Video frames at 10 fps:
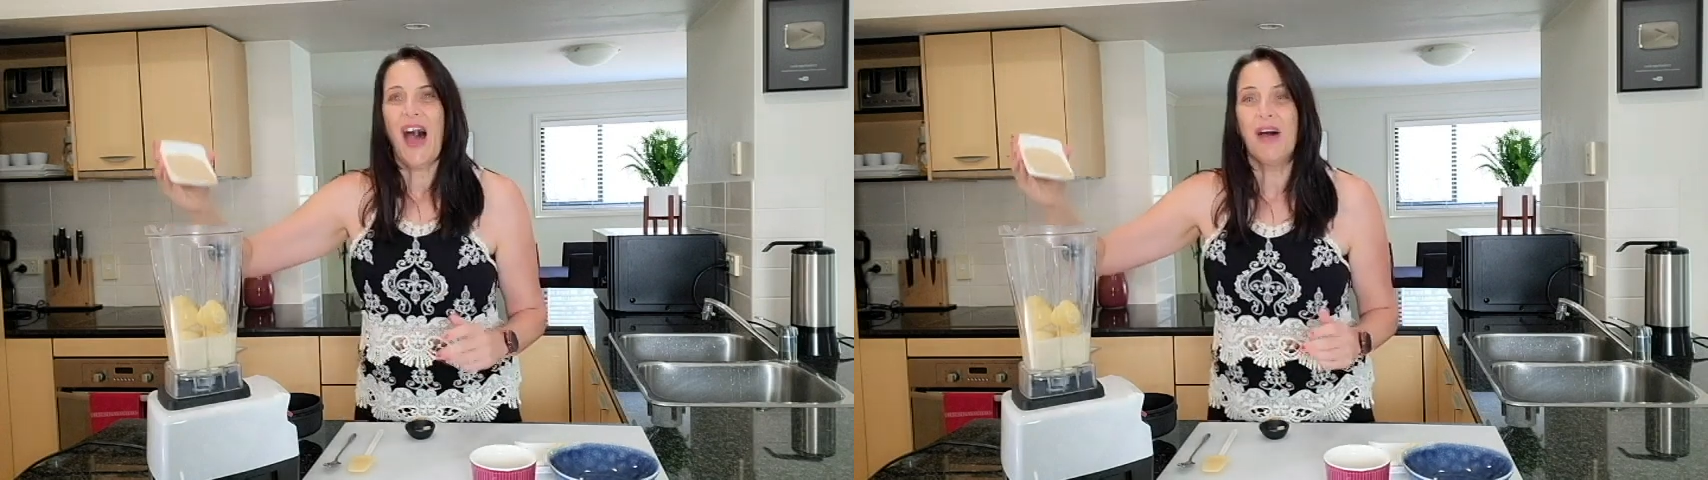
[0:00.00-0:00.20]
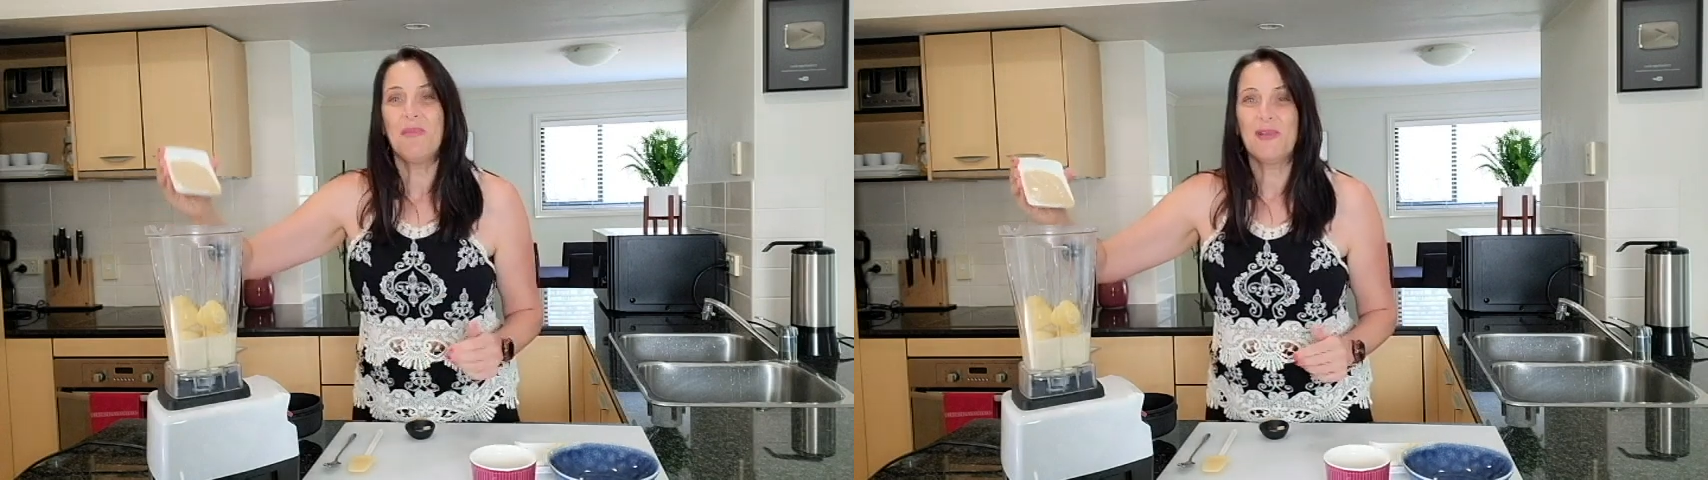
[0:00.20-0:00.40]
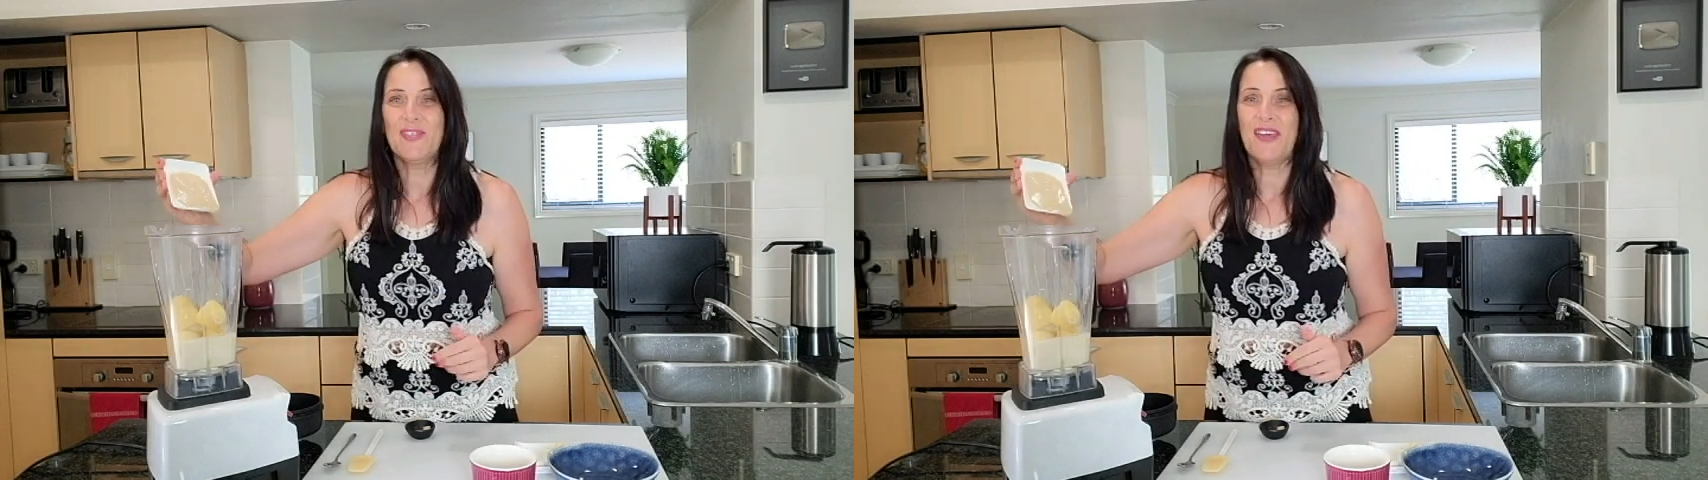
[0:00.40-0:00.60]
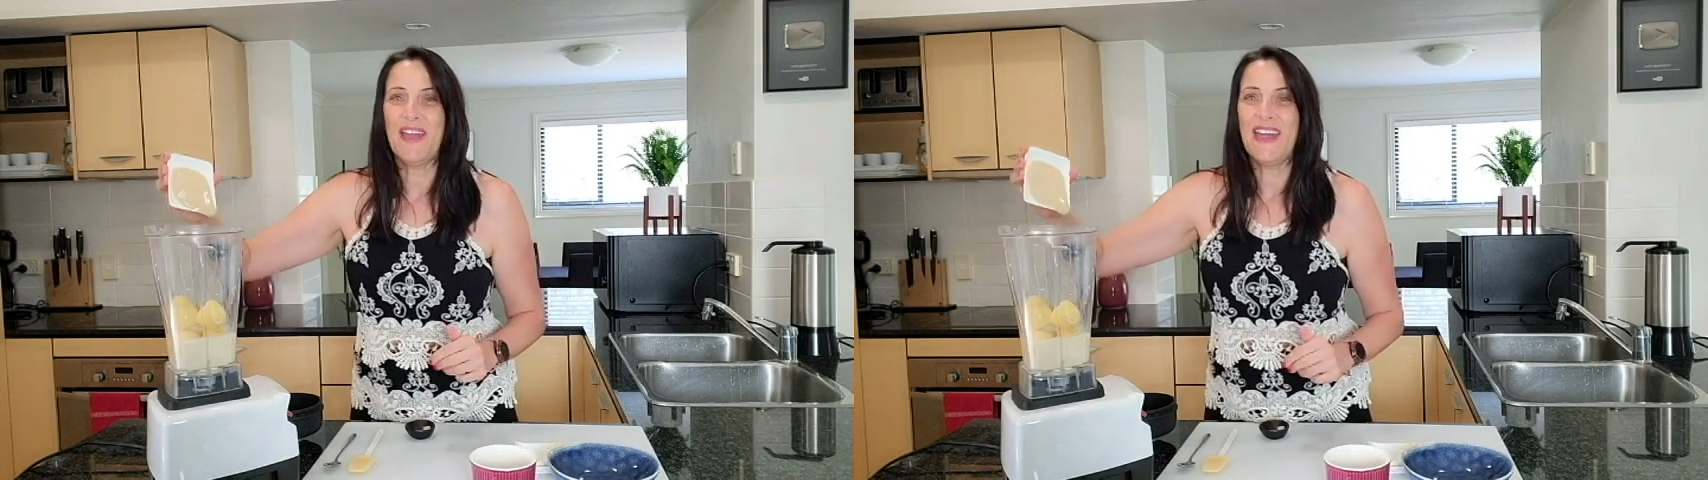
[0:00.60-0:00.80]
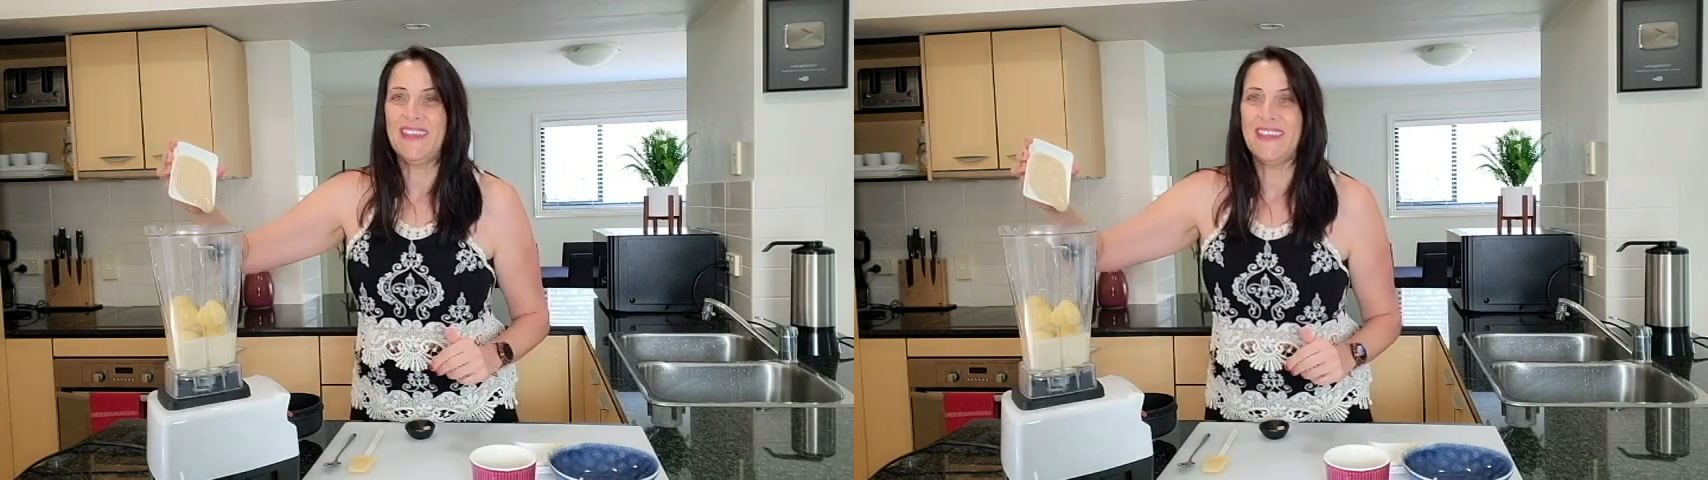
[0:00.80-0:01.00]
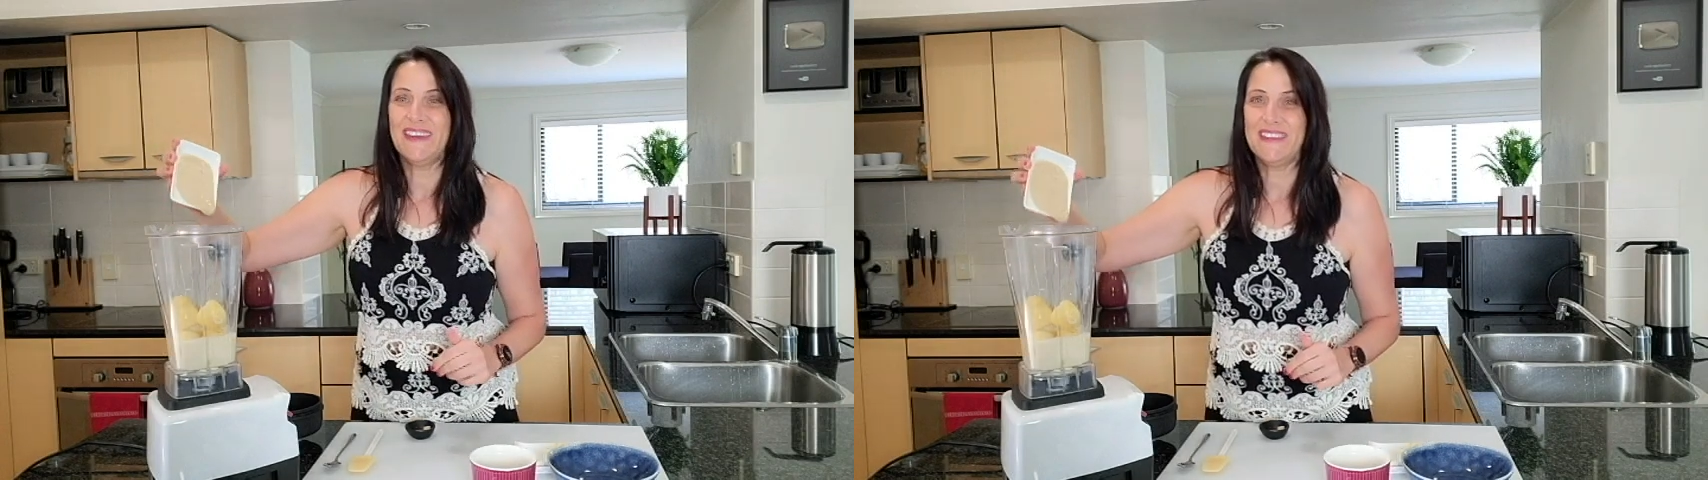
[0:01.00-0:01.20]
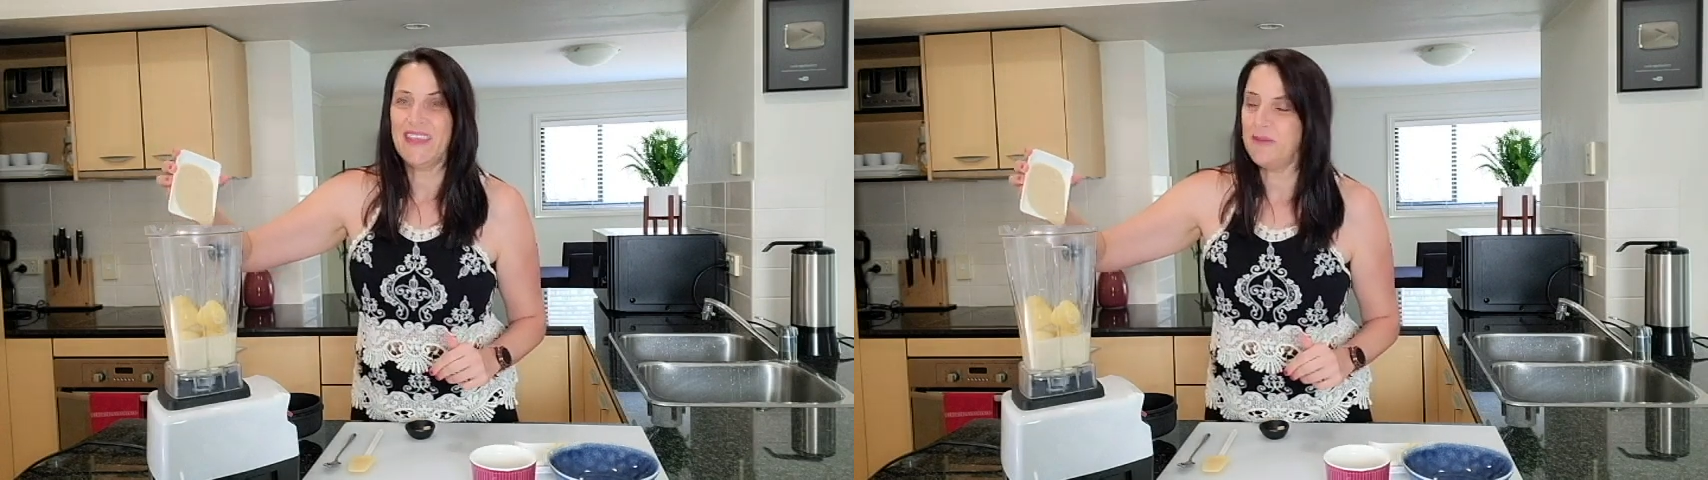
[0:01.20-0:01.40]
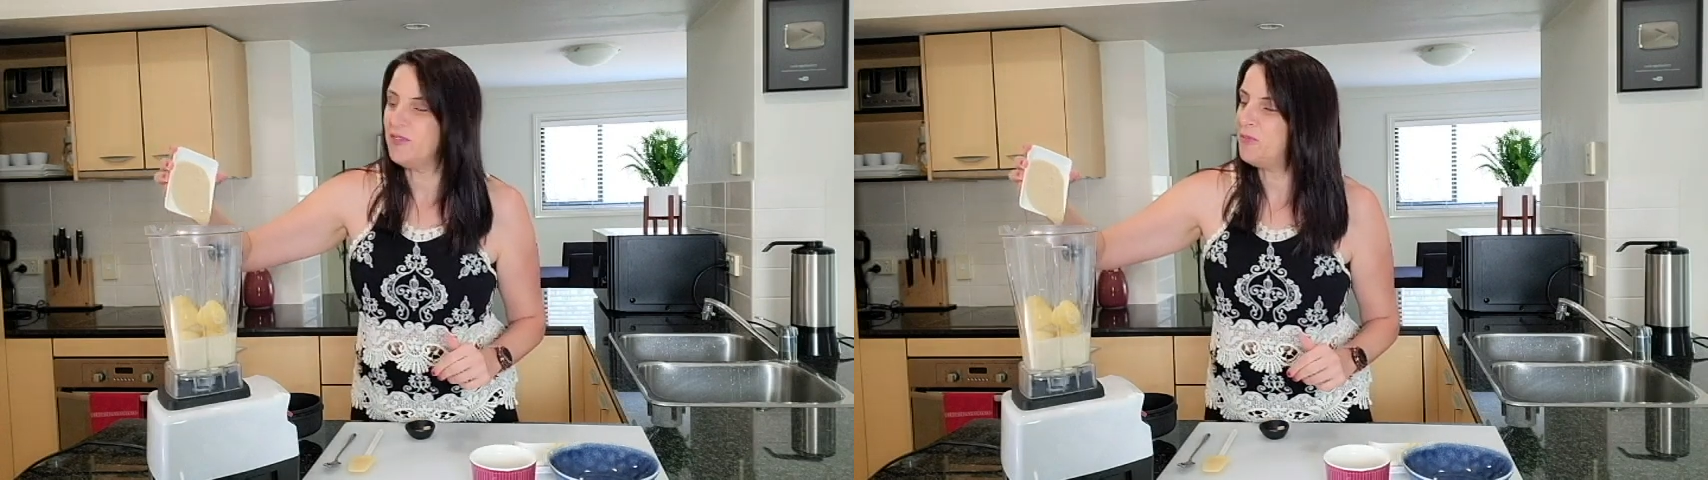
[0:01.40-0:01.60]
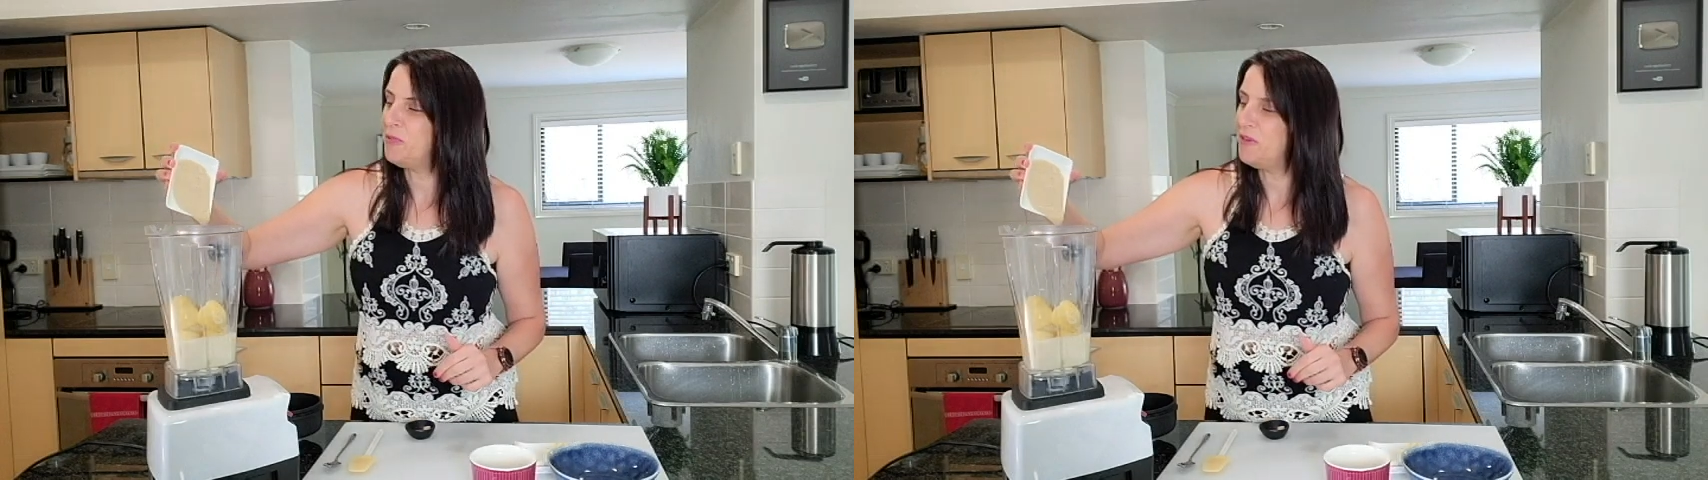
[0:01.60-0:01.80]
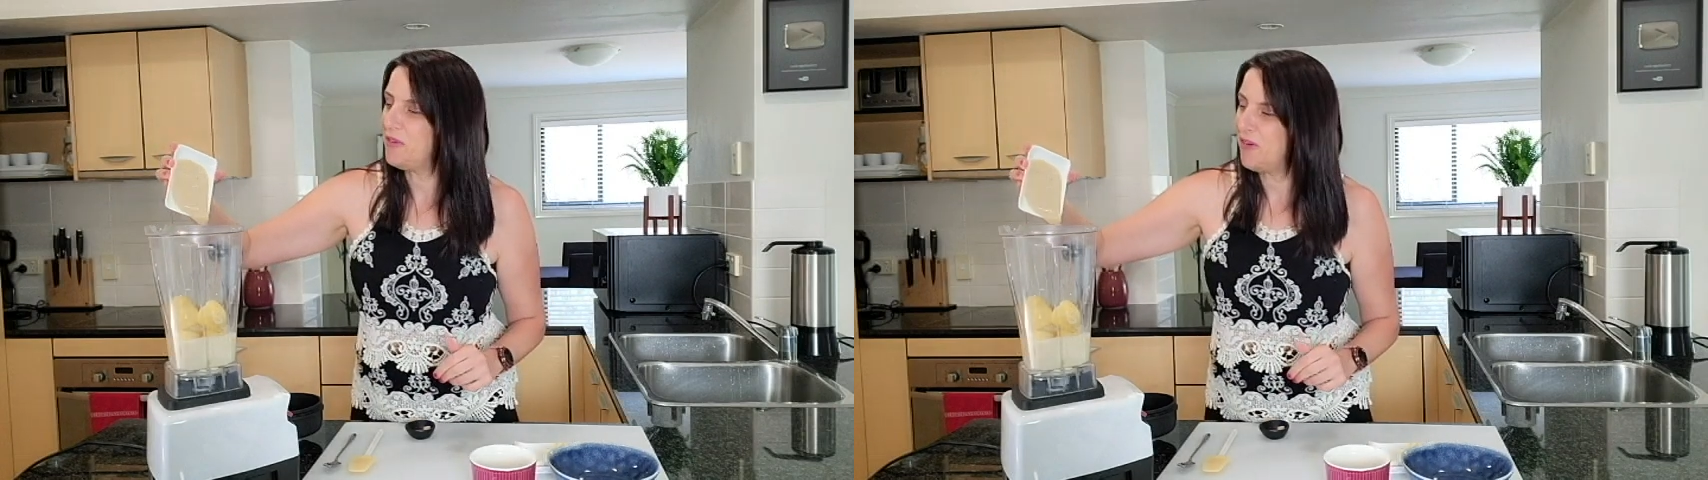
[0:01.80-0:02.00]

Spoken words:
I'm also adding in a tablespoon